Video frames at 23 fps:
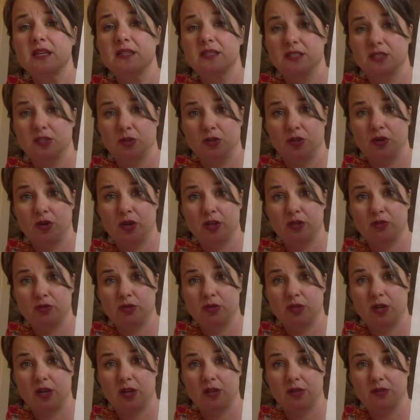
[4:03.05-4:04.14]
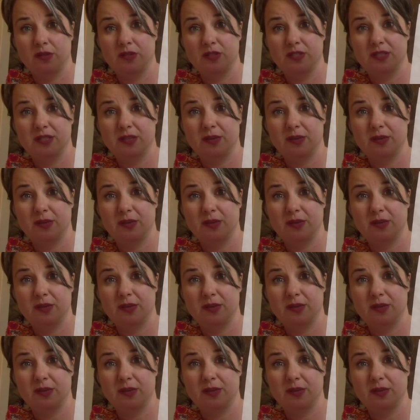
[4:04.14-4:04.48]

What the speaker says: still your $100,